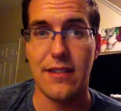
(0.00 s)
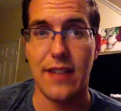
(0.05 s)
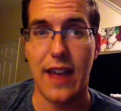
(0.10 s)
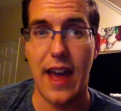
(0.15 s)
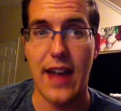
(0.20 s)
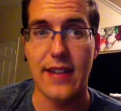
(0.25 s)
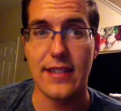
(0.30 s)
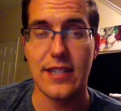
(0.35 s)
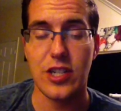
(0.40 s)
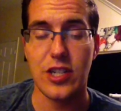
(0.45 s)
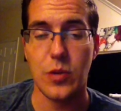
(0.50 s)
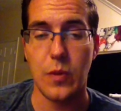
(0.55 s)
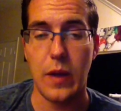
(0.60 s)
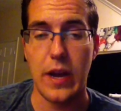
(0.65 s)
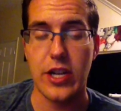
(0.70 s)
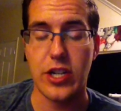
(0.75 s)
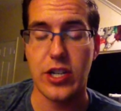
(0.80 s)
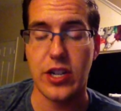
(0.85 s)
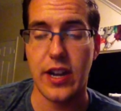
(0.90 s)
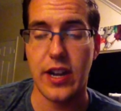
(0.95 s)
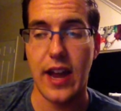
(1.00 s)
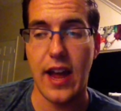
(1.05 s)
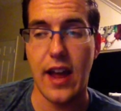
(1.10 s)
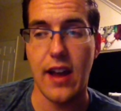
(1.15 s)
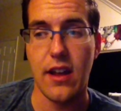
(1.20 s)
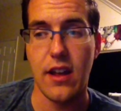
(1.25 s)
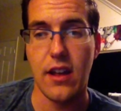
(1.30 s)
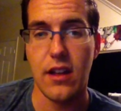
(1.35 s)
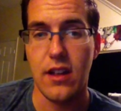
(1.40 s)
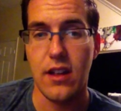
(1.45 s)
that situation, how
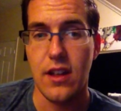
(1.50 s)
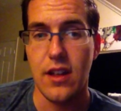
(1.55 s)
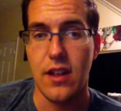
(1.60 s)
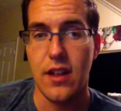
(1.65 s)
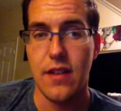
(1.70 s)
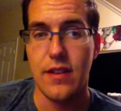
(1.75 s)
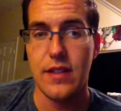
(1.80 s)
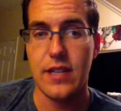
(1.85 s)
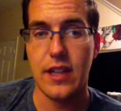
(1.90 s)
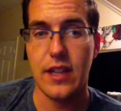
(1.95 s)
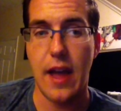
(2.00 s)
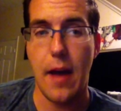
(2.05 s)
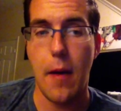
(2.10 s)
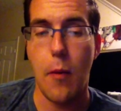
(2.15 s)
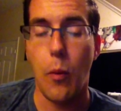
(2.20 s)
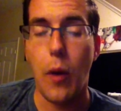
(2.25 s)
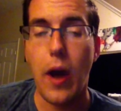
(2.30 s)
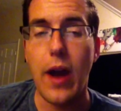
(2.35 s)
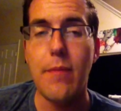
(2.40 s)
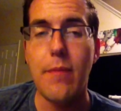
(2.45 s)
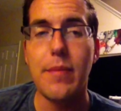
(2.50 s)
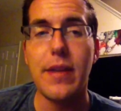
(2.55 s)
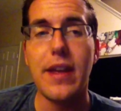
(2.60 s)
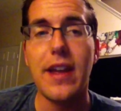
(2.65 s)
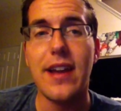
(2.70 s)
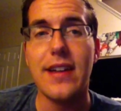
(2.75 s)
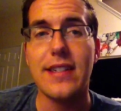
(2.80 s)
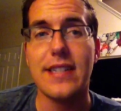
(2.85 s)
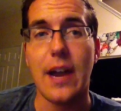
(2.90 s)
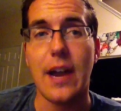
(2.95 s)
to deal that. One,
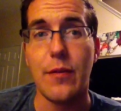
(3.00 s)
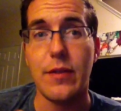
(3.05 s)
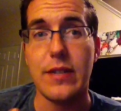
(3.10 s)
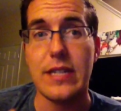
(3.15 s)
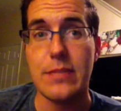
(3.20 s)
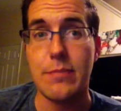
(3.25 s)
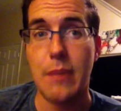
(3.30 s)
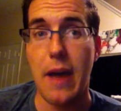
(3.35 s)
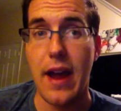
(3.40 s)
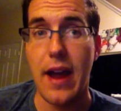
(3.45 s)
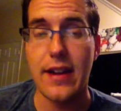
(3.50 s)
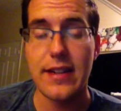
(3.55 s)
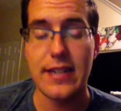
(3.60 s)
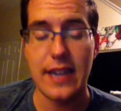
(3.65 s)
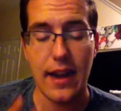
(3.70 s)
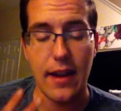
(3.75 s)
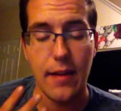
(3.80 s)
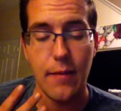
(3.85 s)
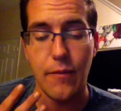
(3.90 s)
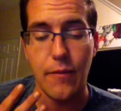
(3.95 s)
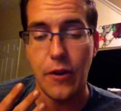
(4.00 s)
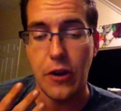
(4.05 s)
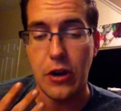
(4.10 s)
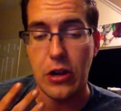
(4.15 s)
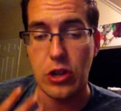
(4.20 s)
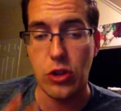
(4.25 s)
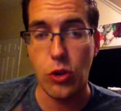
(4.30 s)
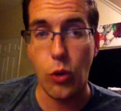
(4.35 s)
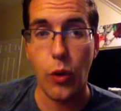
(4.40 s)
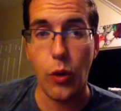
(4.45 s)
because I respect and I'm very
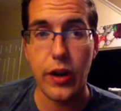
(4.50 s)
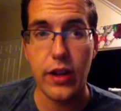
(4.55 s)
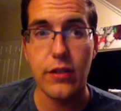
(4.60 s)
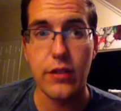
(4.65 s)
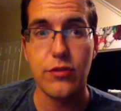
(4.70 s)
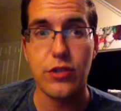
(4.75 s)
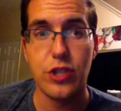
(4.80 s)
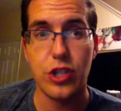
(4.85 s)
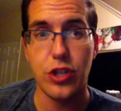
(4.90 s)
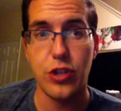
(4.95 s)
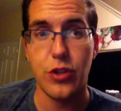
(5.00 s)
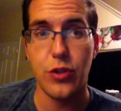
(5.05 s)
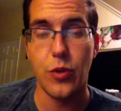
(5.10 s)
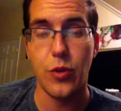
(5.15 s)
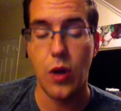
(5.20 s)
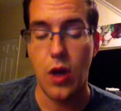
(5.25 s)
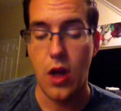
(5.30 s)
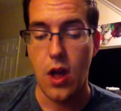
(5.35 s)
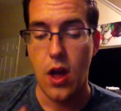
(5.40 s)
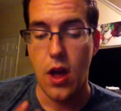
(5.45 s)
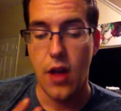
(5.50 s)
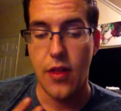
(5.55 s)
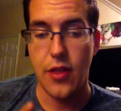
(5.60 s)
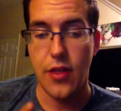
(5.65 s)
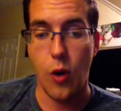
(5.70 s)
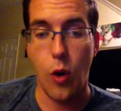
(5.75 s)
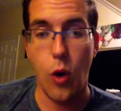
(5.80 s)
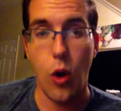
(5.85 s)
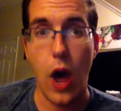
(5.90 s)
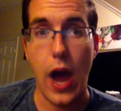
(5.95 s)
loyal to
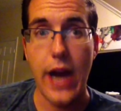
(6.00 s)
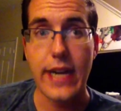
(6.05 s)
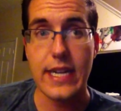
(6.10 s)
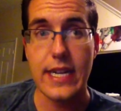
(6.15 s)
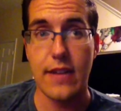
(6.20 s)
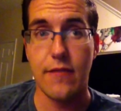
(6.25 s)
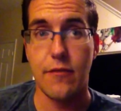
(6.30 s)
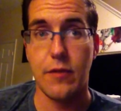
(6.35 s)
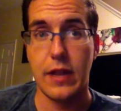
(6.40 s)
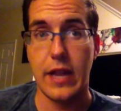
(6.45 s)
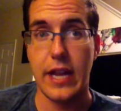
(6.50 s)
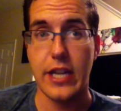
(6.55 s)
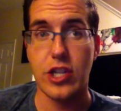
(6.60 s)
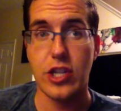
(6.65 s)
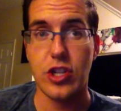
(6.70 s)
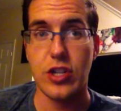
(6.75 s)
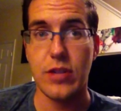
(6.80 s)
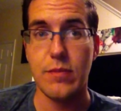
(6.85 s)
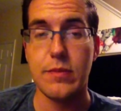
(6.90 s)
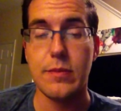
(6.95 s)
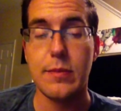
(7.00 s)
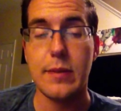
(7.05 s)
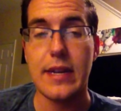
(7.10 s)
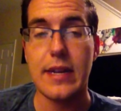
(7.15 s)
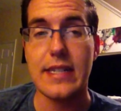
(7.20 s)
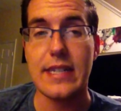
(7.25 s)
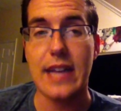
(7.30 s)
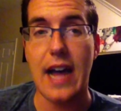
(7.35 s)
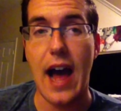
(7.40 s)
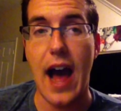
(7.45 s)
the whole idea of relationships,
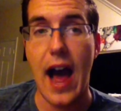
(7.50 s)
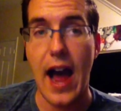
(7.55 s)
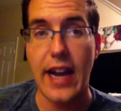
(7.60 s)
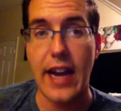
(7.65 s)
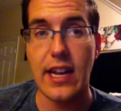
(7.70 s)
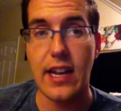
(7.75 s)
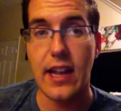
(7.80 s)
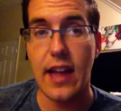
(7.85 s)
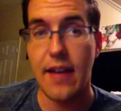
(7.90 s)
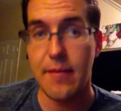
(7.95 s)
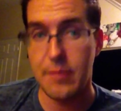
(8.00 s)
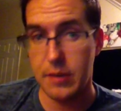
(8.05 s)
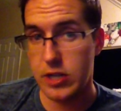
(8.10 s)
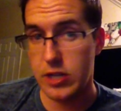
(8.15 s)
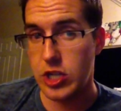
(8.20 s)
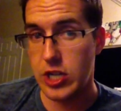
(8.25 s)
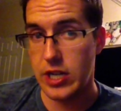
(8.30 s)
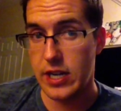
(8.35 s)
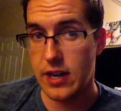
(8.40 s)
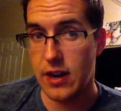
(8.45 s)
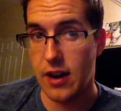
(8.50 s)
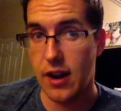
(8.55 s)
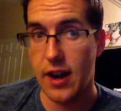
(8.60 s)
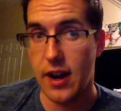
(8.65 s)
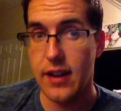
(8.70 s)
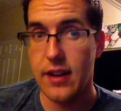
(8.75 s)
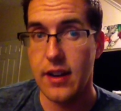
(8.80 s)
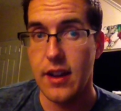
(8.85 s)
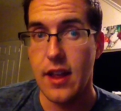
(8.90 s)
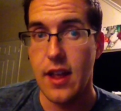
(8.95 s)
because I have been cheated
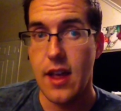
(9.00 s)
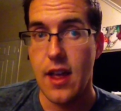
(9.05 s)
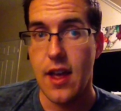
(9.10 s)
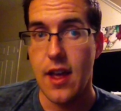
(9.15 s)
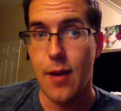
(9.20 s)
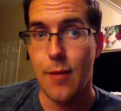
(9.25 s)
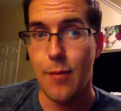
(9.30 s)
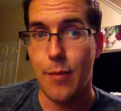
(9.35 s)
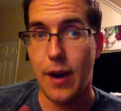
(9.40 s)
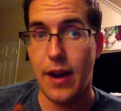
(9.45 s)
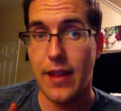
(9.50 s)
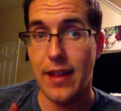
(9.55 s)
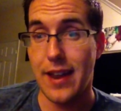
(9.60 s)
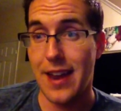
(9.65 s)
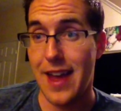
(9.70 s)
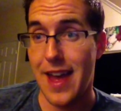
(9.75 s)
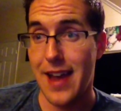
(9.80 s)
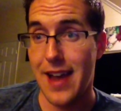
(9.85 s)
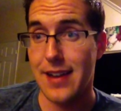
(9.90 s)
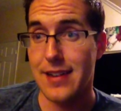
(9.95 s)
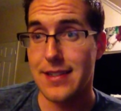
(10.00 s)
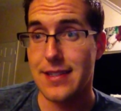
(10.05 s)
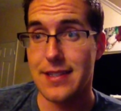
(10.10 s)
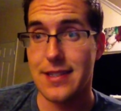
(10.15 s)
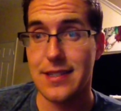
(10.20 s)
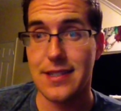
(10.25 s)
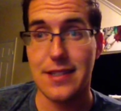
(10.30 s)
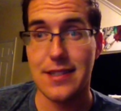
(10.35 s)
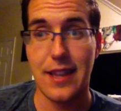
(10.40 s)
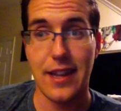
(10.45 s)
on by that
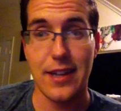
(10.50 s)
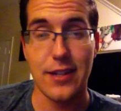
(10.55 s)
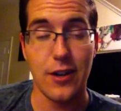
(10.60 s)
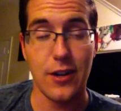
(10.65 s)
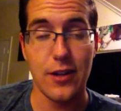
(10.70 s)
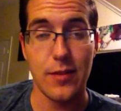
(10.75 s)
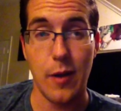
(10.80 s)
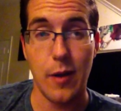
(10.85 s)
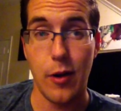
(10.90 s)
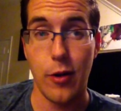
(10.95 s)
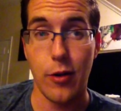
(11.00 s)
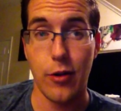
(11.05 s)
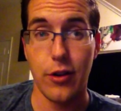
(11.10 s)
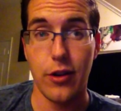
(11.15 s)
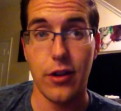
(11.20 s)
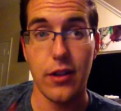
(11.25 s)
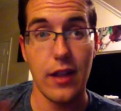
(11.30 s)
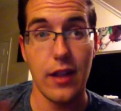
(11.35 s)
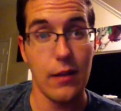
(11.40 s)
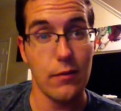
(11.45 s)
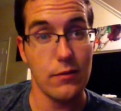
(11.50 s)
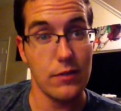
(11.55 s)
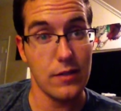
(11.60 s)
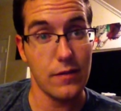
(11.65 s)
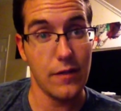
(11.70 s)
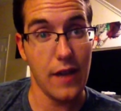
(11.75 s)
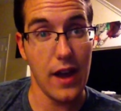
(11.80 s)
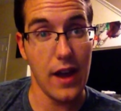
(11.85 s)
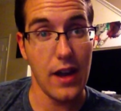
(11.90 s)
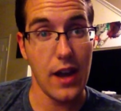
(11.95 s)
ex that I talked about earlier that is
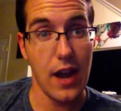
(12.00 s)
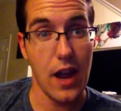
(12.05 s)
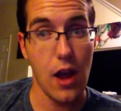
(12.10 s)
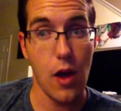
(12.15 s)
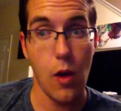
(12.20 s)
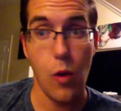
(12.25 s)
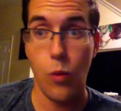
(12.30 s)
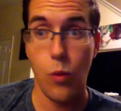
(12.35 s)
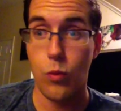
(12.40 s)
fat now.